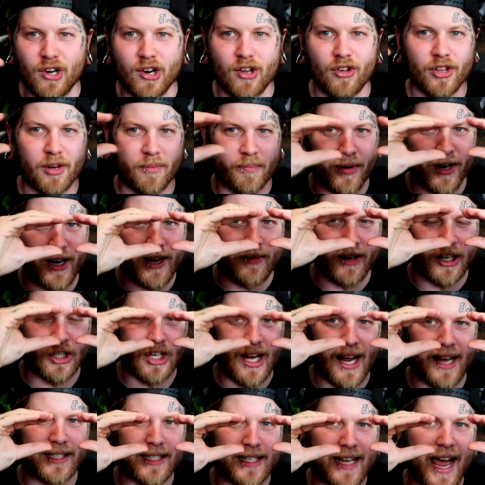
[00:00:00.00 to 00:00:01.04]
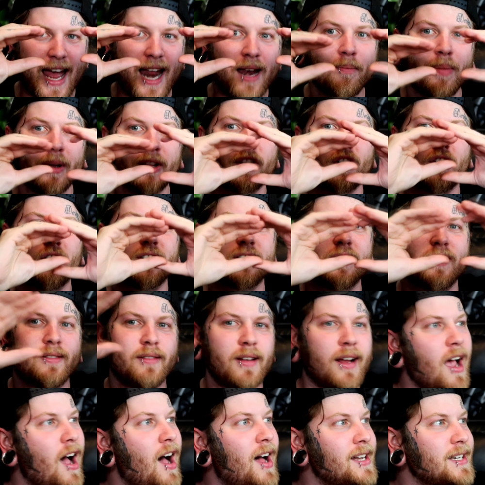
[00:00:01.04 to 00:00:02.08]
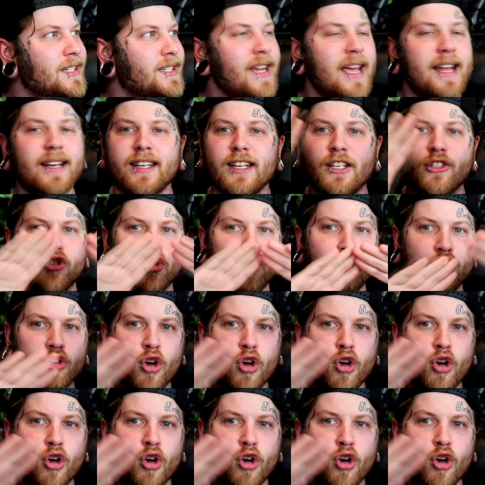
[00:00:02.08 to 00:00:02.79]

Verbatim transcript: you know, they're pretty much head to head, but their content is